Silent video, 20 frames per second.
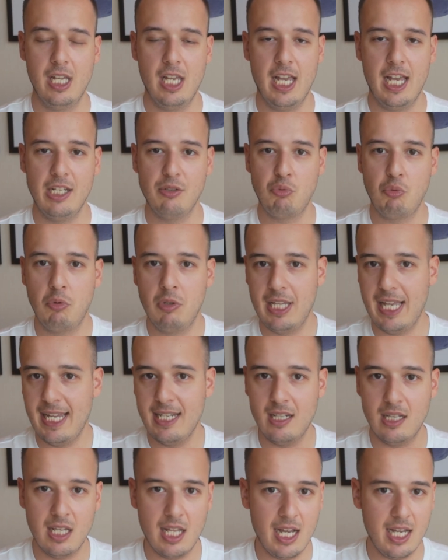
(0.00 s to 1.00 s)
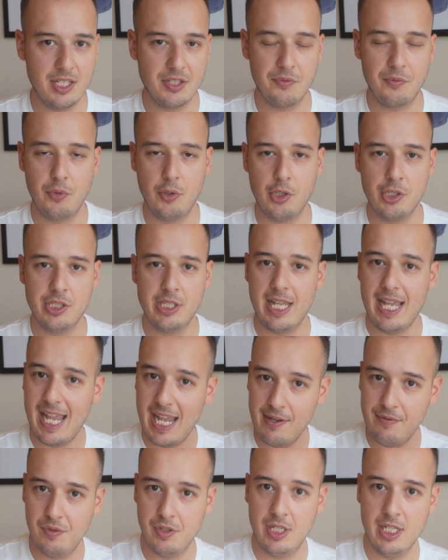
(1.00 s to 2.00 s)
and we will analyze first
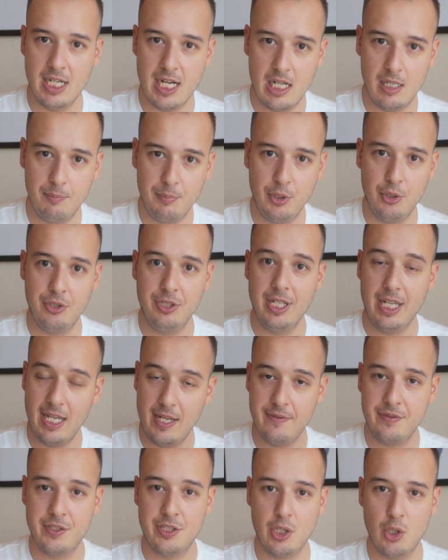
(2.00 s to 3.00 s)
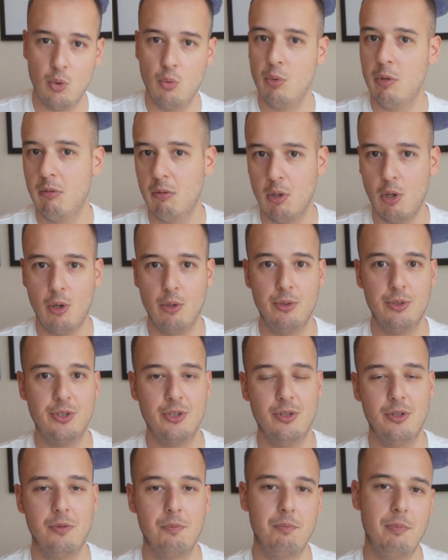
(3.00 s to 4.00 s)
if we can help you, and if so, we will
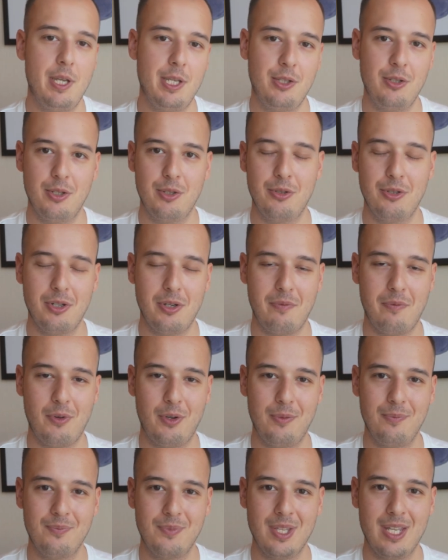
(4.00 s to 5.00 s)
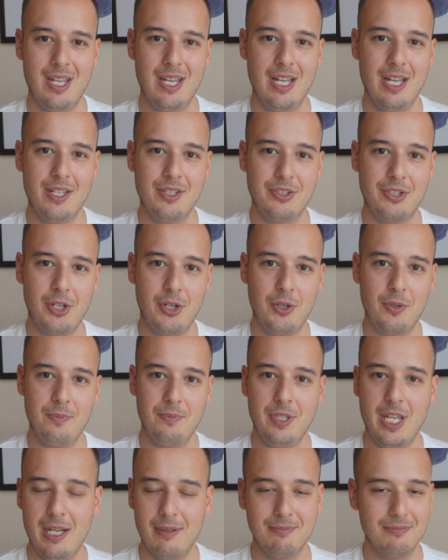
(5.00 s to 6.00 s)
also make you a good offer. So
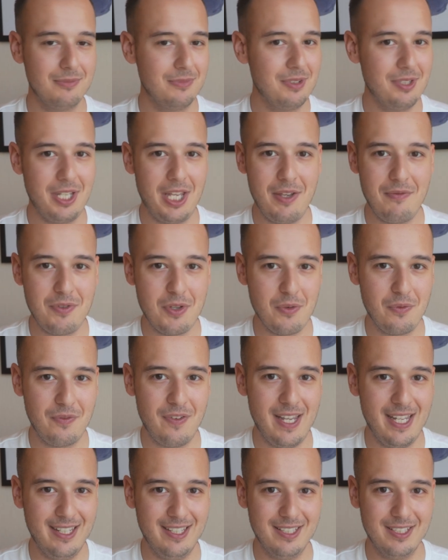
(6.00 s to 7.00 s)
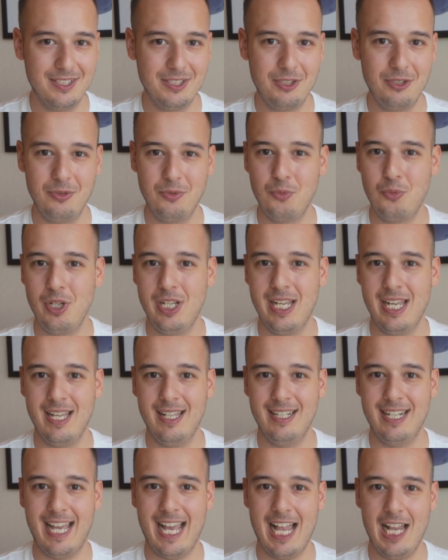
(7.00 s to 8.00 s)
yeah, if you think we can
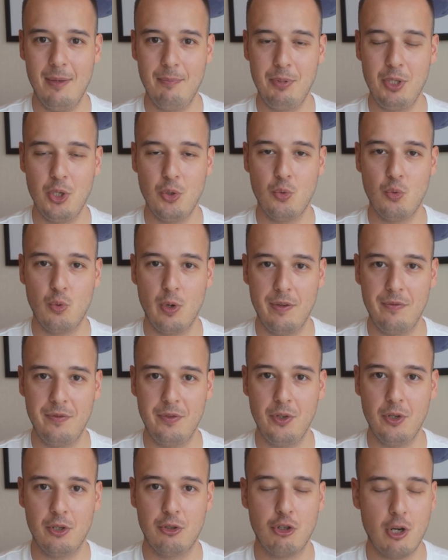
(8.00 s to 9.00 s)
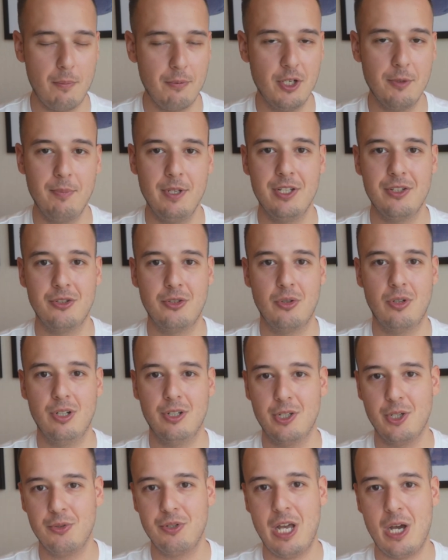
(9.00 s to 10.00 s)
help you with your dropshipping store,
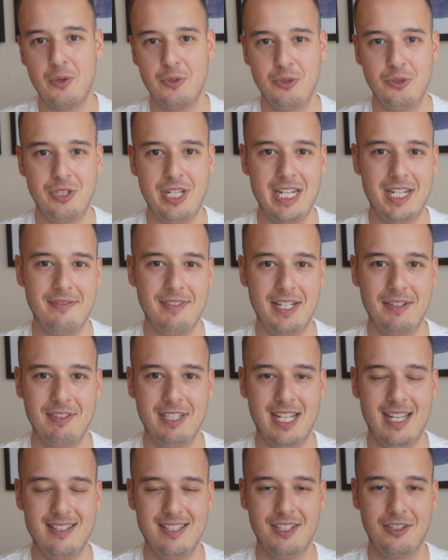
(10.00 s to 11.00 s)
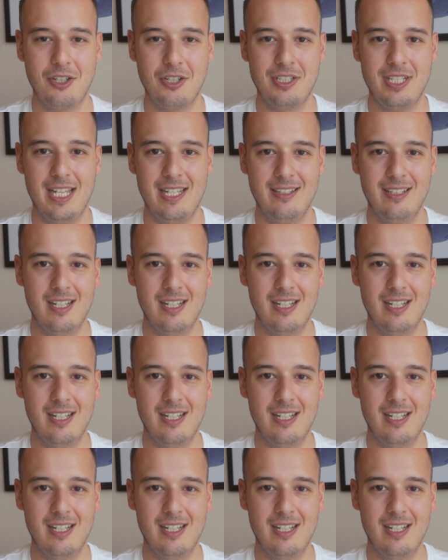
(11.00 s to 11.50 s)
go now to nativeadvertising.net.